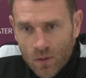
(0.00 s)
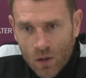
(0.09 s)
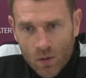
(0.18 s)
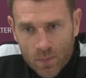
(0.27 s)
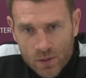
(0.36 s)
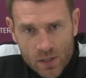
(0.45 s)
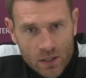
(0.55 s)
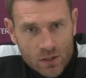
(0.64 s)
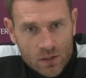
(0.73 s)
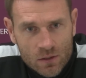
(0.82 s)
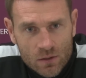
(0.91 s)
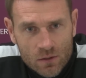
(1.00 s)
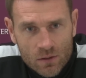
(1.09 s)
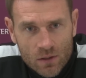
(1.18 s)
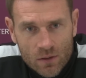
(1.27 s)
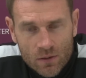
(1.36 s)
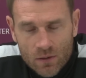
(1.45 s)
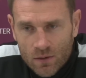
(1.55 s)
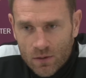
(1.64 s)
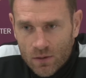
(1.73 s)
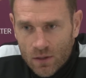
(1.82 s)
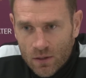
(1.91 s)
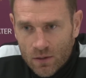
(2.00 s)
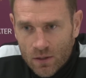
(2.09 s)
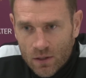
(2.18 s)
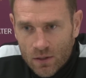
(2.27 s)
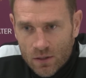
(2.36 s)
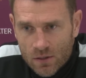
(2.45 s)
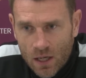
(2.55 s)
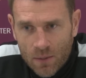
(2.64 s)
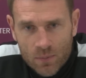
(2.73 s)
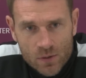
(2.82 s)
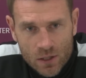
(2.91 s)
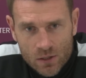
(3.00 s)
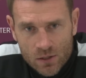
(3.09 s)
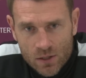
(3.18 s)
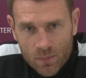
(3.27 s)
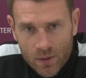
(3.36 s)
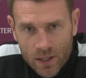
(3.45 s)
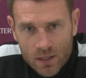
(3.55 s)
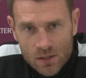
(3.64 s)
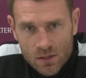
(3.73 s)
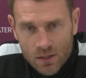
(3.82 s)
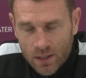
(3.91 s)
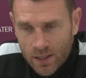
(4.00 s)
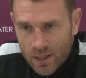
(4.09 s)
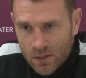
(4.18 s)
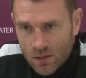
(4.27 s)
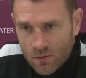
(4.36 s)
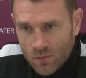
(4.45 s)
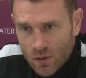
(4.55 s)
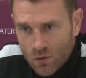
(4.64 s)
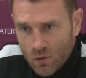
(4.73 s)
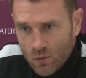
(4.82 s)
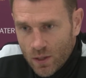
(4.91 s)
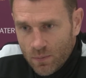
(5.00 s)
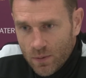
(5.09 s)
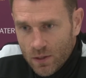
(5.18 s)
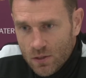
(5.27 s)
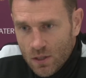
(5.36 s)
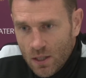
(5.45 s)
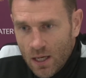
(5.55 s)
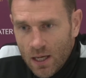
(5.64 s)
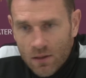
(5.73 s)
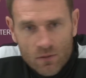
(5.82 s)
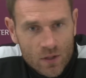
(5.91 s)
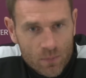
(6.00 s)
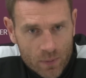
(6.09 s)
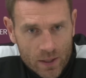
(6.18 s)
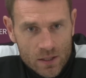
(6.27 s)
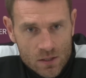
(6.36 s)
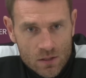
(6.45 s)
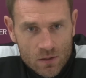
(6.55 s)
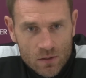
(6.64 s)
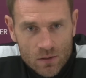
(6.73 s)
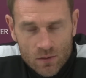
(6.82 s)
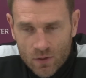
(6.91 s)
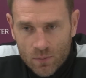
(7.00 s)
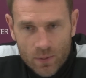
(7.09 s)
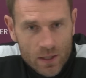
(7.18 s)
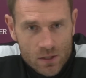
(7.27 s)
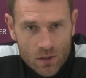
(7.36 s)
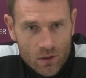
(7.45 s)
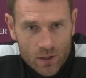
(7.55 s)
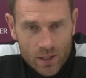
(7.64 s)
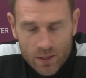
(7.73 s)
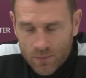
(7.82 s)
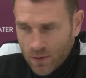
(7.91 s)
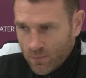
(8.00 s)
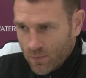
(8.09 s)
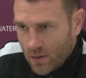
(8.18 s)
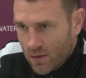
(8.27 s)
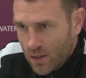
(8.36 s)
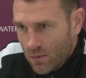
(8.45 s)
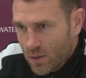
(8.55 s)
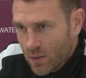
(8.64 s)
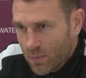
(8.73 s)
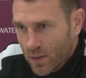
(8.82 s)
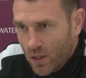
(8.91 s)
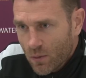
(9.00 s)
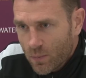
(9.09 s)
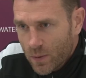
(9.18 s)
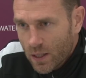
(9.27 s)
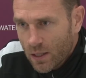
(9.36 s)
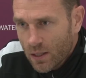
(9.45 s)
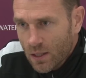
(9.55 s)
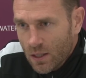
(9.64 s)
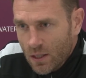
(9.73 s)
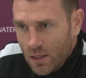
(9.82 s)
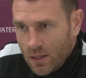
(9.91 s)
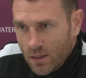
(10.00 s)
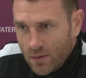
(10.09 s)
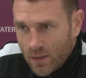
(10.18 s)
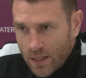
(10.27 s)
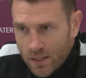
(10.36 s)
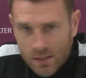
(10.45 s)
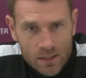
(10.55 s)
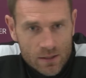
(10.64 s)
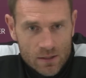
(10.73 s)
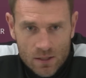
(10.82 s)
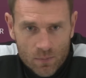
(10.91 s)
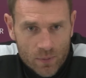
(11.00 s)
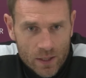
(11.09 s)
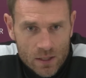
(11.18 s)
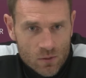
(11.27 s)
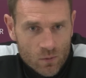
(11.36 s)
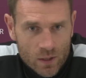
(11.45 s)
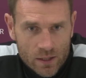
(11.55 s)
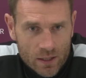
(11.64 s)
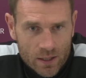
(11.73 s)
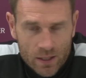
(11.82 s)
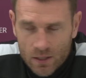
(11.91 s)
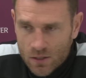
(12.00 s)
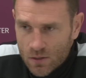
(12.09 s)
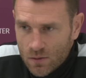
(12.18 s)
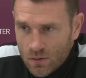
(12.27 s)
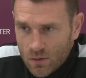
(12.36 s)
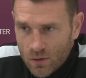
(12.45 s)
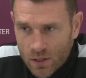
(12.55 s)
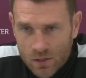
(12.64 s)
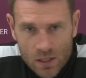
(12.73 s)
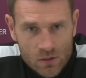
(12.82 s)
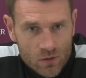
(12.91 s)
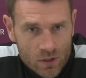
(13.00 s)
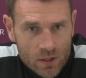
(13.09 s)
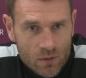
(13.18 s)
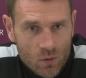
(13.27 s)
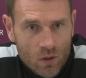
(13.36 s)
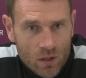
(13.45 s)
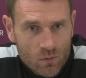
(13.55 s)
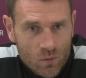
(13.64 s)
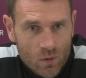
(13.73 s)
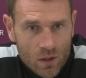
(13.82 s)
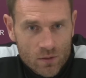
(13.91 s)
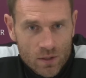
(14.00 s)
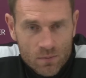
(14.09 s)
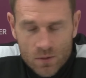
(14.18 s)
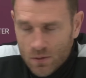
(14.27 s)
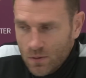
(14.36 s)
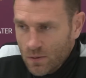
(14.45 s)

Out of possession. Their starting positions to press are excellent with their two wide players, and they've got pace. They've got pace to hurt anybody. I think when you play up here, any side that's got pace in wider areas or in a central area will hurt teams.